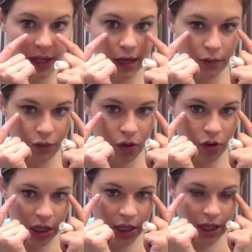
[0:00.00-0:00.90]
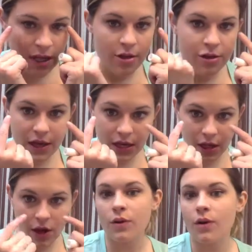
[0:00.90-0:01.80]
thin coat on my bottom
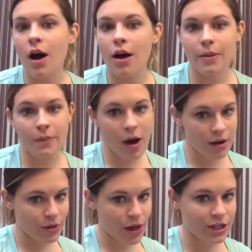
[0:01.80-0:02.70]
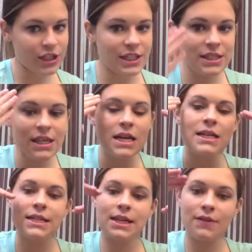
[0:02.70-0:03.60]
lashes to give it a real
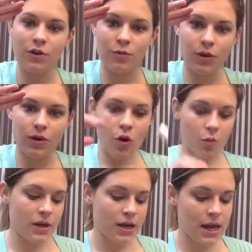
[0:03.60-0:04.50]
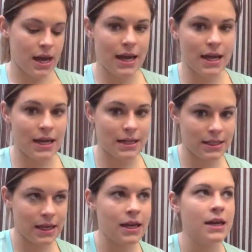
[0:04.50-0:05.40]
open and
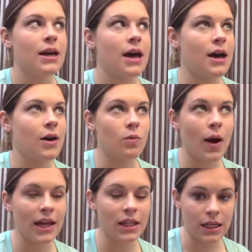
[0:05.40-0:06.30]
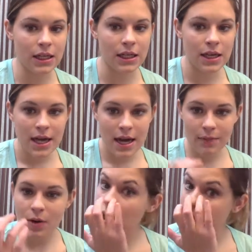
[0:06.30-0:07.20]
wide look. I'm not going to use
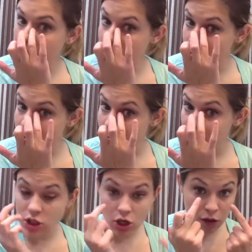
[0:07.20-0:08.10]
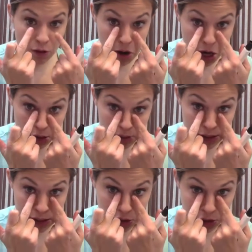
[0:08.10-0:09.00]
much on the bottoms and the
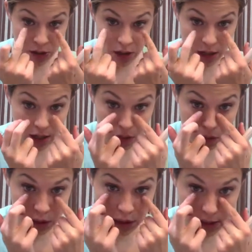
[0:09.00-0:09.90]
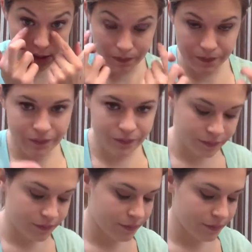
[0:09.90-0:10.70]
corners. There. So